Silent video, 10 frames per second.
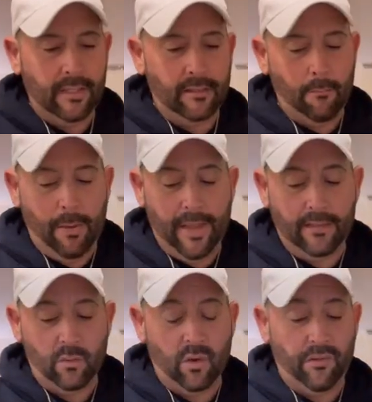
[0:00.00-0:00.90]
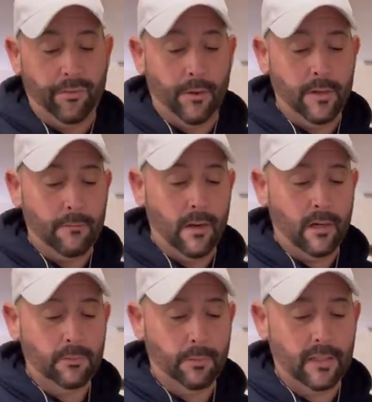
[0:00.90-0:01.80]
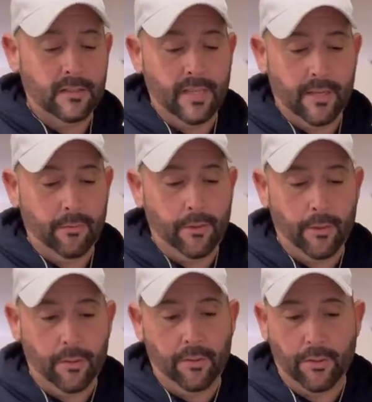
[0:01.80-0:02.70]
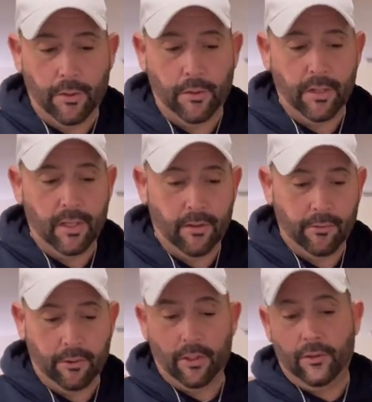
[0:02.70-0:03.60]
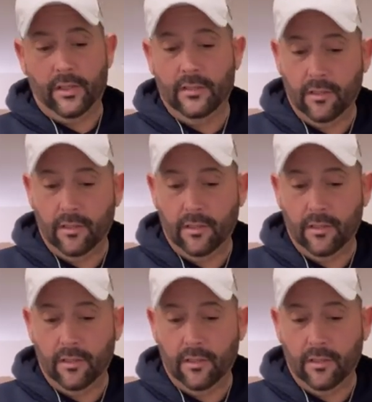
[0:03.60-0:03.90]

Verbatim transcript: think the pen's worth 30 bucks, but it's saying 30, 30, and 30.